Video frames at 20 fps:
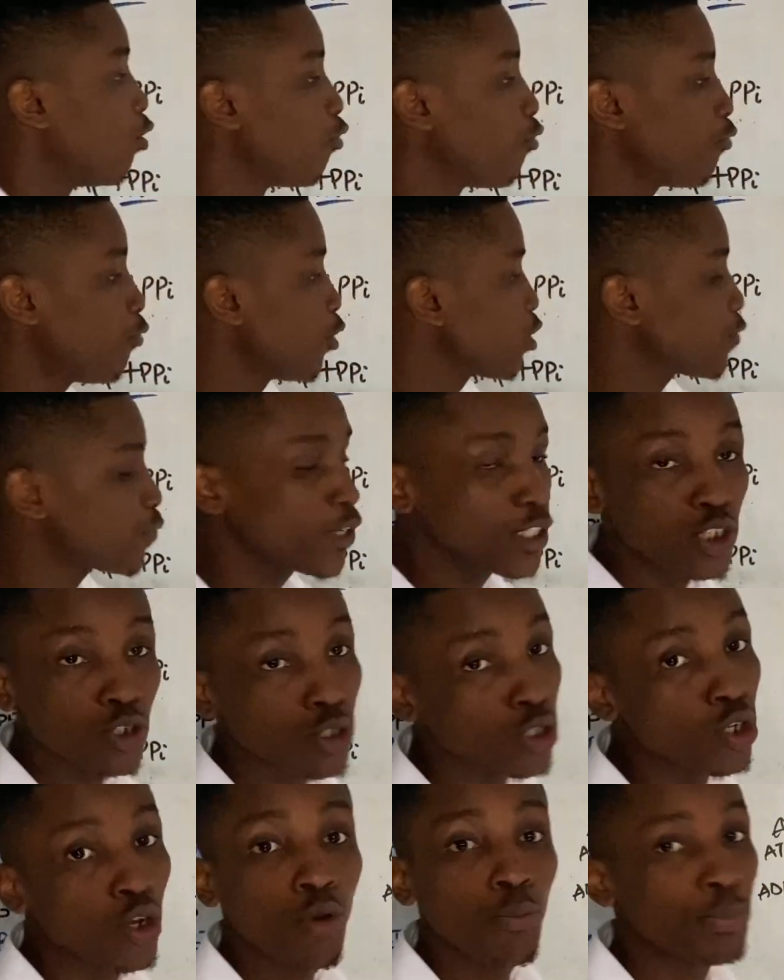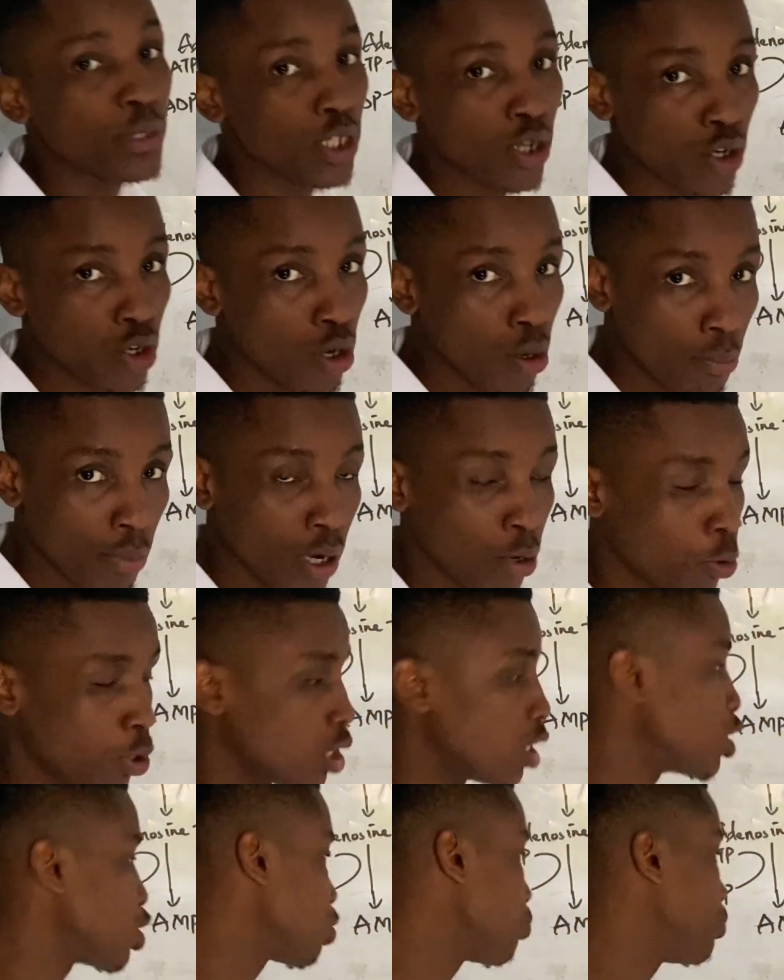Phosphate should not be on number
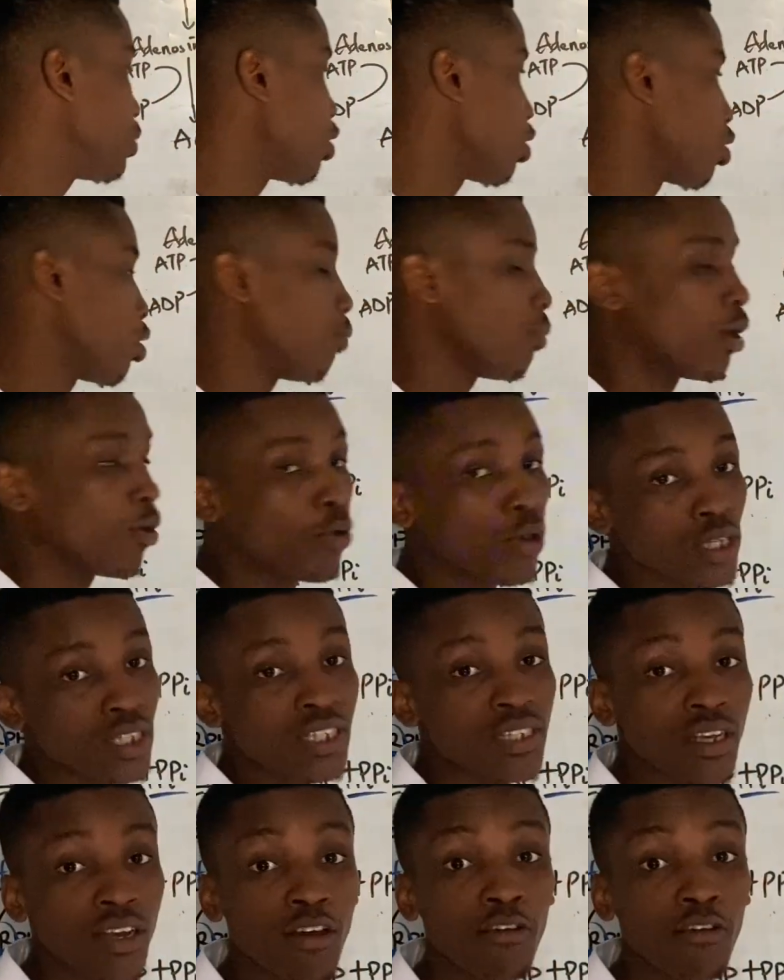1. It should be on number what?